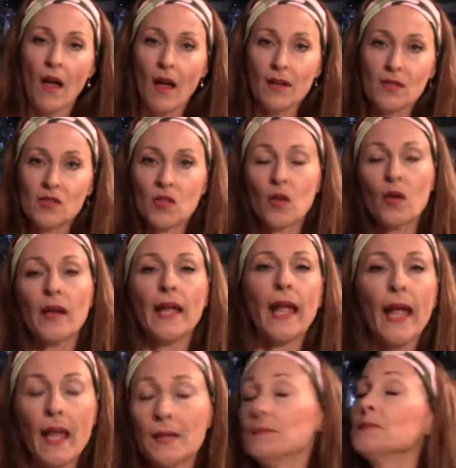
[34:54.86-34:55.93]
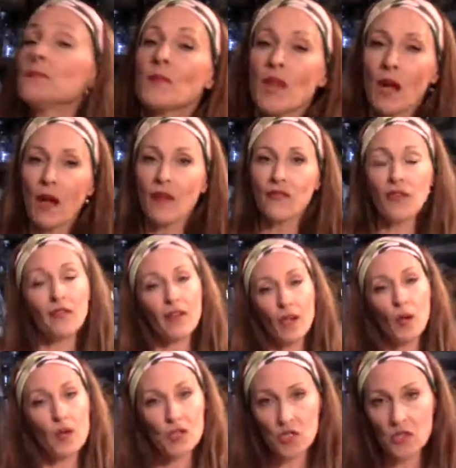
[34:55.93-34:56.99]
So again, if you have any
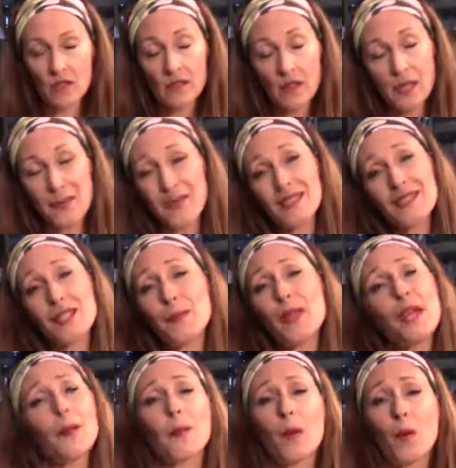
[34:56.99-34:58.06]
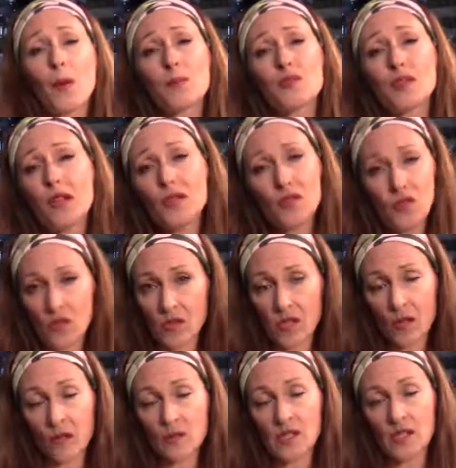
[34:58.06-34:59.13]
questions, come and see me on my website,
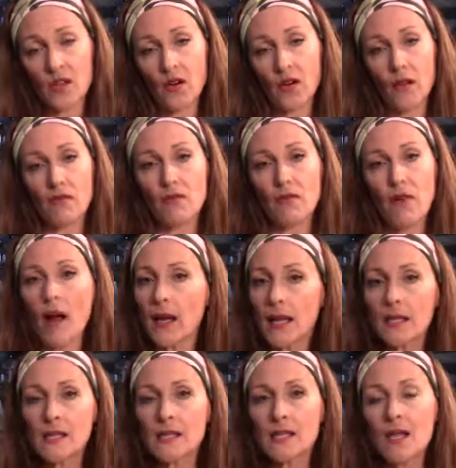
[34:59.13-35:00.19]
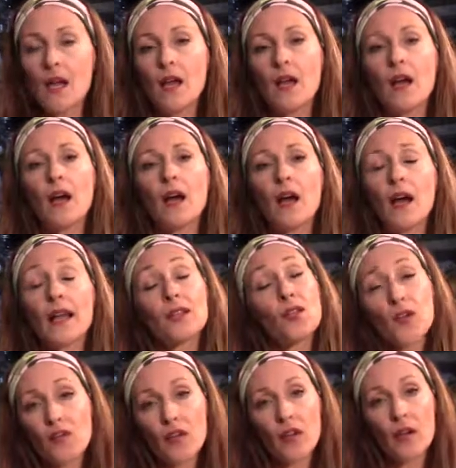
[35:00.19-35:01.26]
Susie Homesteader of the Rockies, and
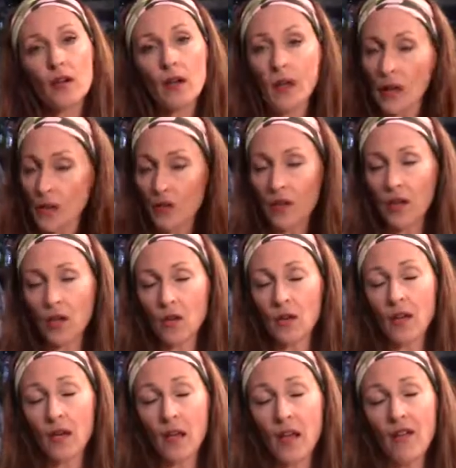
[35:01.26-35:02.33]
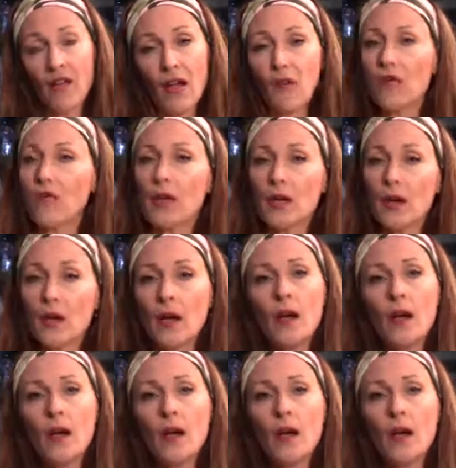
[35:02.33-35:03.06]
look for another video that I'll have out for you,